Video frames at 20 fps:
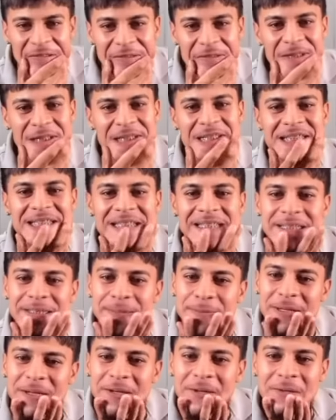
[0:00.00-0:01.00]
What do you
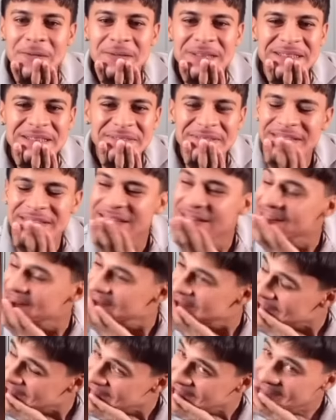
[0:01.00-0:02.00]
think about
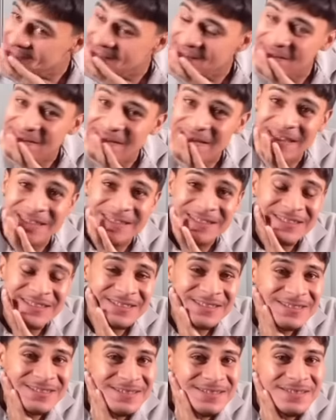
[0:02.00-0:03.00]
OnlyFans? Oh, no.
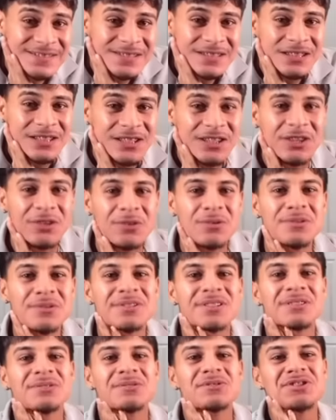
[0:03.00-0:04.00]
You know
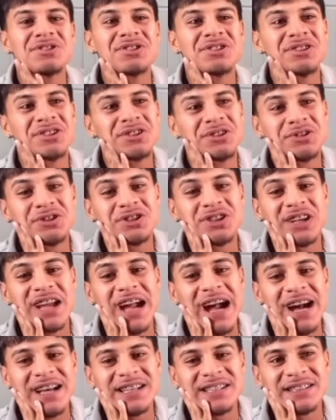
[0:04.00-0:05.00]
who you
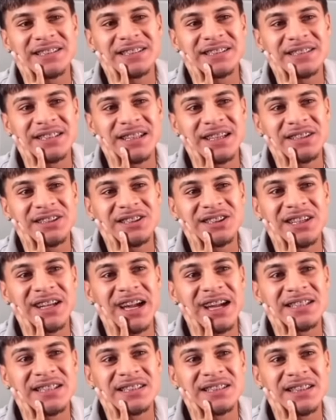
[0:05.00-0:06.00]
should ask instead? You
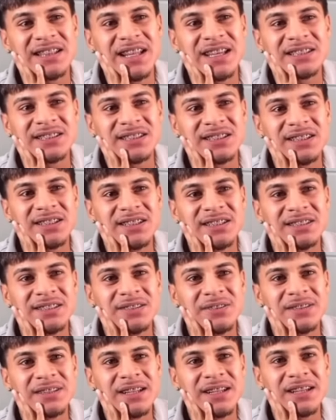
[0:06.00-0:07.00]
should ask Nestor.
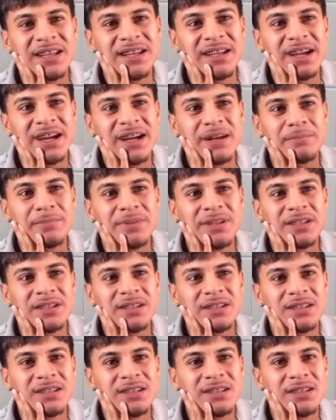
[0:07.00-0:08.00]
He's the one that let it
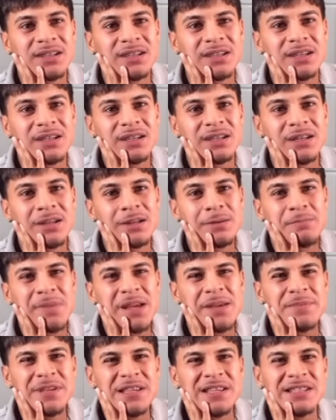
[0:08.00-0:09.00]
happen.
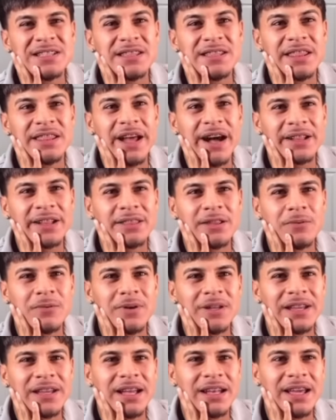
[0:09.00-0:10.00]
Maybe he's not the
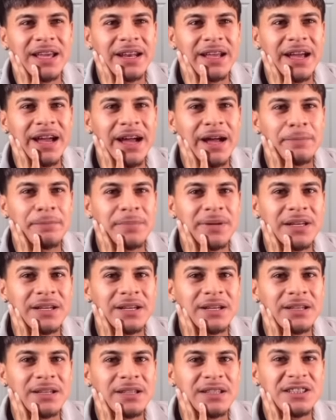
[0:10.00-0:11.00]
one that let it
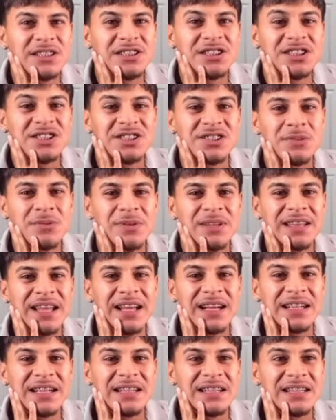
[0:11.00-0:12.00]
happen. He's just the
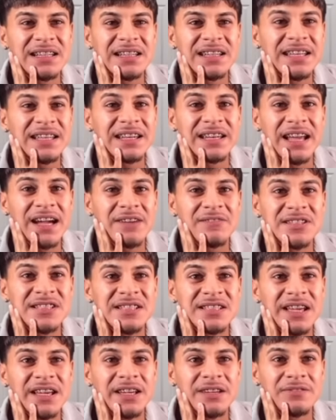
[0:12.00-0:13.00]
one that didn't have a
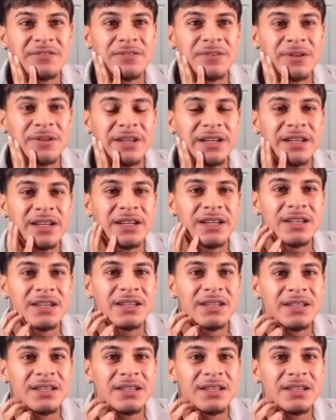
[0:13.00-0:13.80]
saying for it.